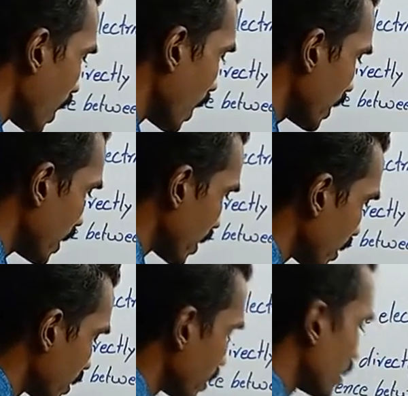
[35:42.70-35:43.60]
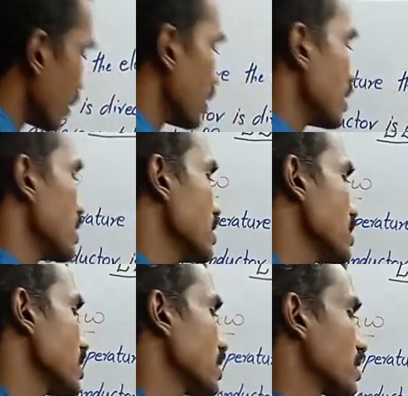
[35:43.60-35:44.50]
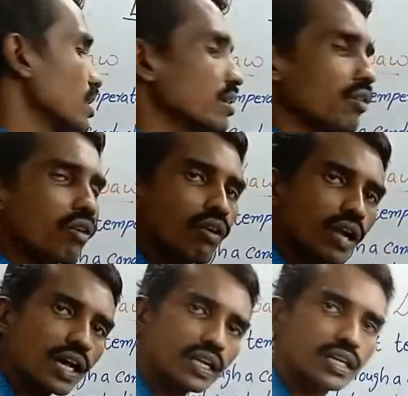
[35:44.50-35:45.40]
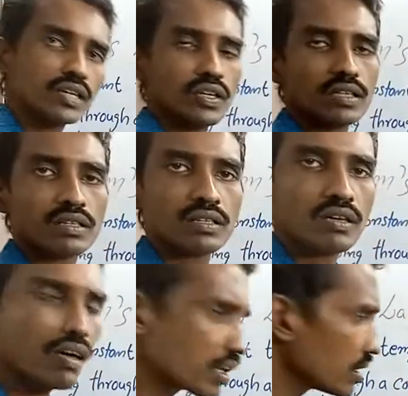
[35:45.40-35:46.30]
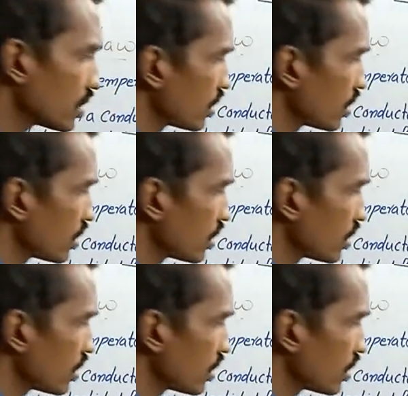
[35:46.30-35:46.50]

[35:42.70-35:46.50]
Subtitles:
In is equal, all are equal, or